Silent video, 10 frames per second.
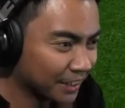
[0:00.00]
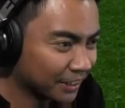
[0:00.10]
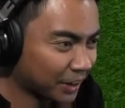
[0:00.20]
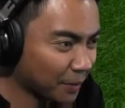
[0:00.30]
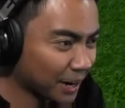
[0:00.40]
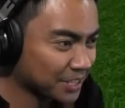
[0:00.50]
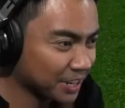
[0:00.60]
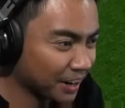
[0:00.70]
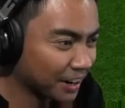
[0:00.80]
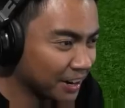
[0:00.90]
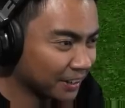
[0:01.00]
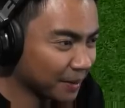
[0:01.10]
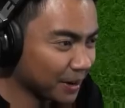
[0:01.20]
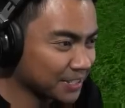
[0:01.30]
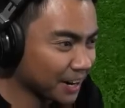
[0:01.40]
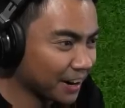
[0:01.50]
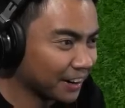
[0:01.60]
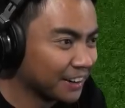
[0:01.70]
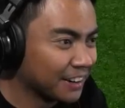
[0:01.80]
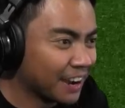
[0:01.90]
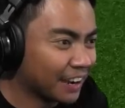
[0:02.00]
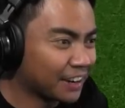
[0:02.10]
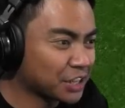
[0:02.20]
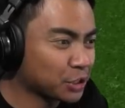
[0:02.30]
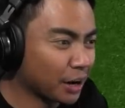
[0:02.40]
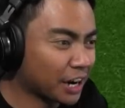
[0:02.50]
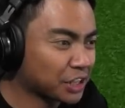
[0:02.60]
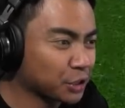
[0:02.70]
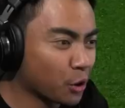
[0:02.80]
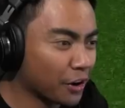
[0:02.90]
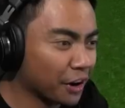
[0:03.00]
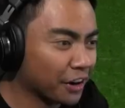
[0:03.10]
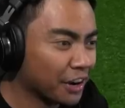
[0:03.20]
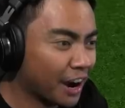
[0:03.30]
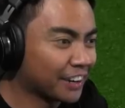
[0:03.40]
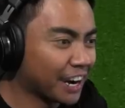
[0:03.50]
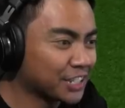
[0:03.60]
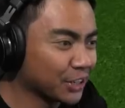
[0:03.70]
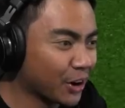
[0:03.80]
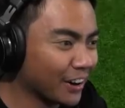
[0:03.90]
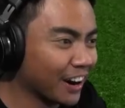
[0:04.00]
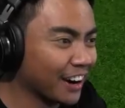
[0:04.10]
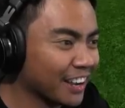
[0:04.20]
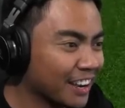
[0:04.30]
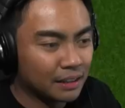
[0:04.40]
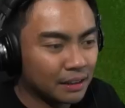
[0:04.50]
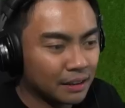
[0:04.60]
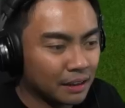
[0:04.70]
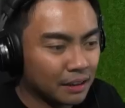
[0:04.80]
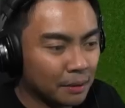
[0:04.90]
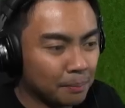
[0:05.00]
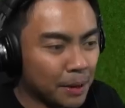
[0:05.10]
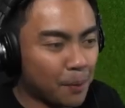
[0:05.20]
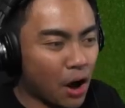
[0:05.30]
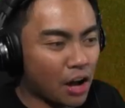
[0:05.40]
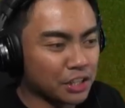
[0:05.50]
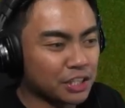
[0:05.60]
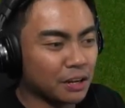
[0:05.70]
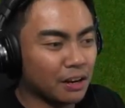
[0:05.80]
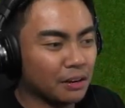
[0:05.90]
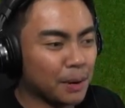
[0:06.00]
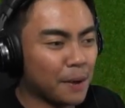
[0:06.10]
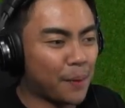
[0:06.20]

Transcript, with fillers: Do Come it. here, sir. Come here, sir. I got Get you. Up. I got you cornered. I got you cornered. Yes. Meatballs! Yes.